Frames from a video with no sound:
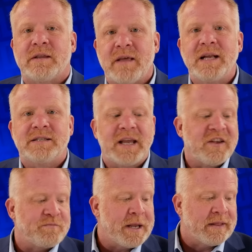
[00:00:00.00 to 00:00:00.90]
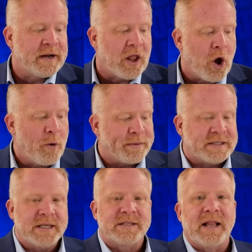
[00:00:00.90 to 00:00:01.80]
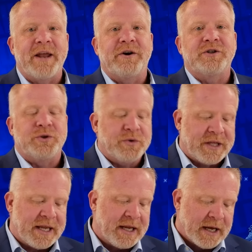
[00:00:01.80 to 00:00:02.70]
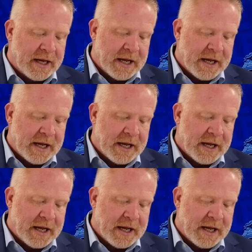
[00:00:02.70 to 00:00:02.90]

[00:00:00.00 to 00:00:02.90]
the things that give me a little hope, is this letter to the